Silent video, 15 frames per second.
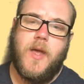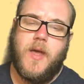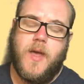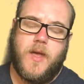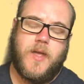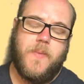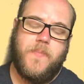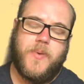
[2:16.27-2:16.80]
a
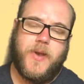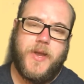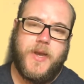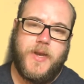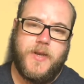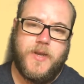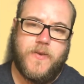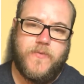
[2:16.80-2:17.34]

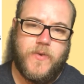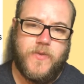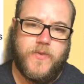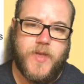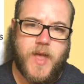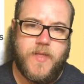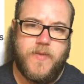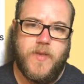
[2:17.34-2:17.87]
completely different
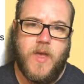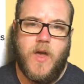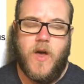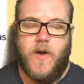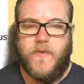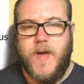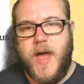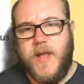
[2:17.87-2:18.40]
set
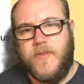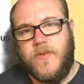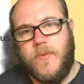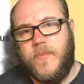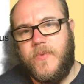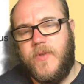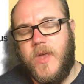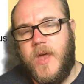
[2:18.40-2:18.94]
of
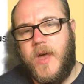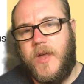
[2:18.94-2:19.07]
atoms